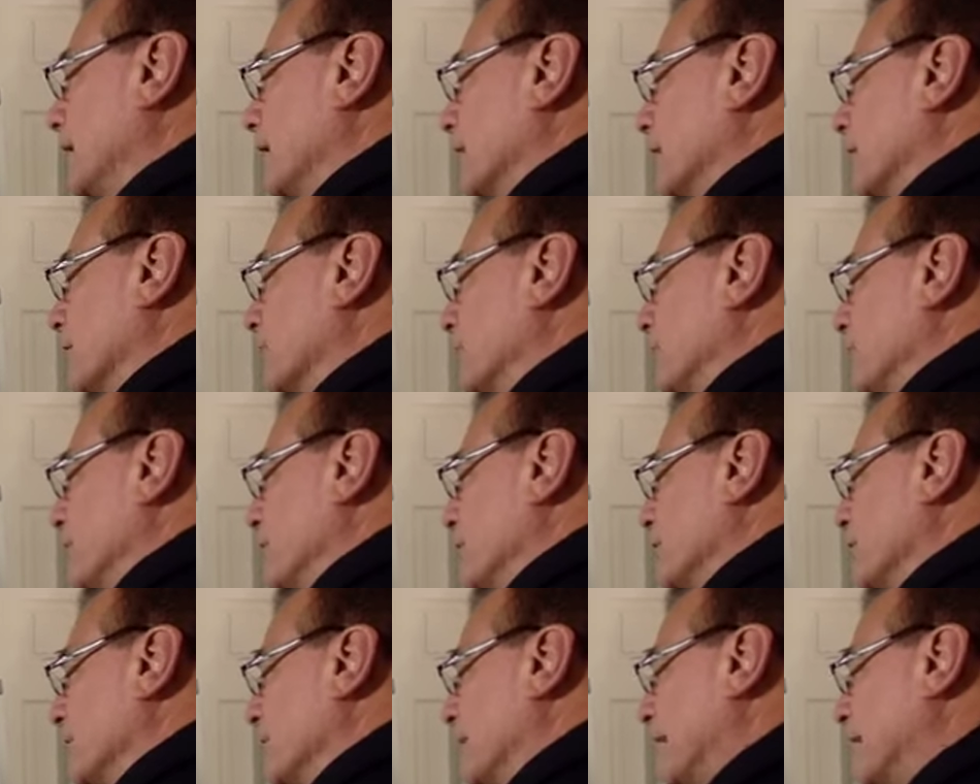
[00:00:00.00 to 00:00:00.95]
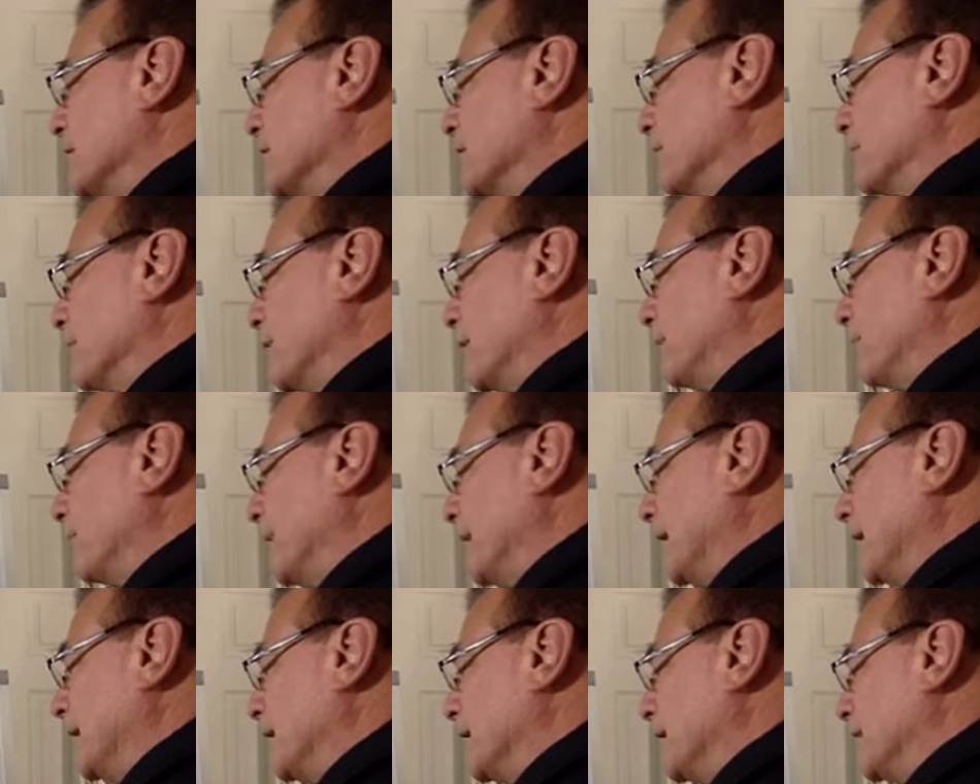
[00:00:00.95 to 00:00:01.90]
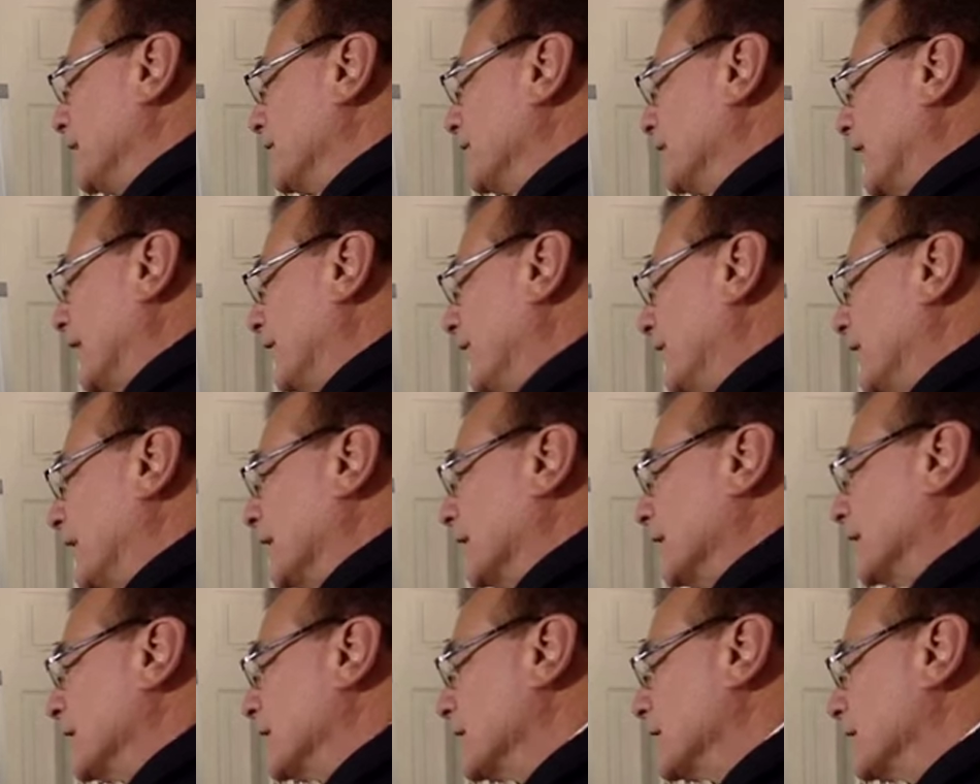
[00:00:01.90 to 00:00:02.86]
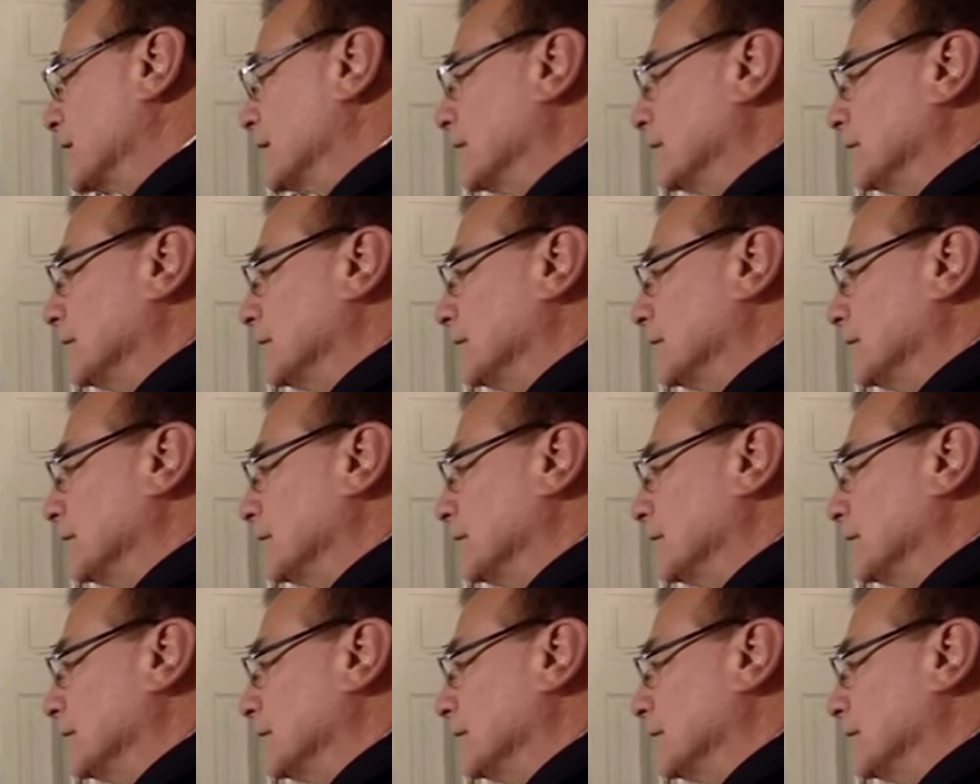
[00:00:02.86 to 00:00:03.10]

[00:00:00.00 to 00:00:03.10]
Contribution margin per bin is $5,